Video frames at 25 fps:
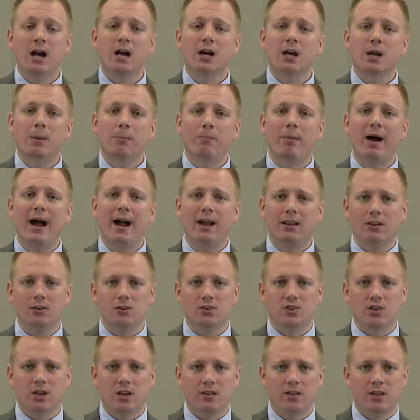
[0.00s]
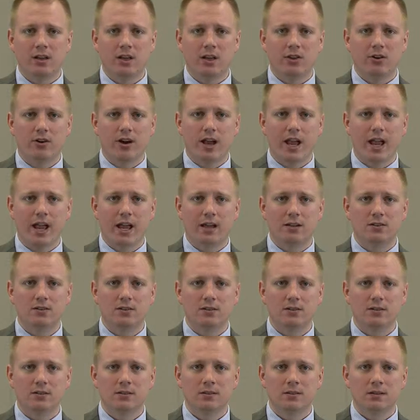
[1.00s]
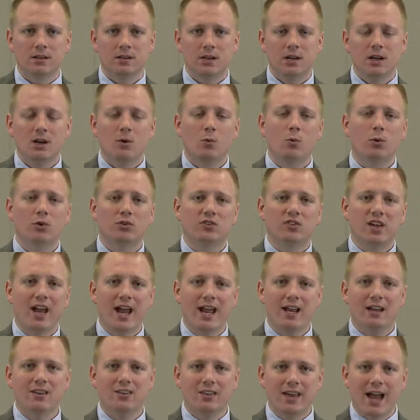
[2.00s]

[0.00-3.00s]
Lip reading: Compilers, on the other hand, will take